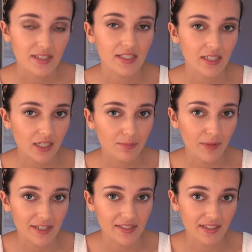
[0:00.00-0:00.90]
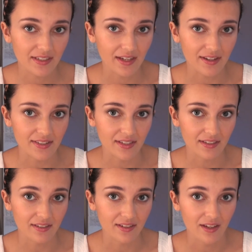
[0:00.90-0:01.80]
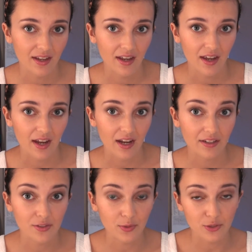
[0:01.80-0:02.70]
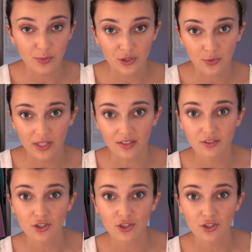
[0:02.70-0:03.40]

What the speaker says: To keep my skin guessing, I switch between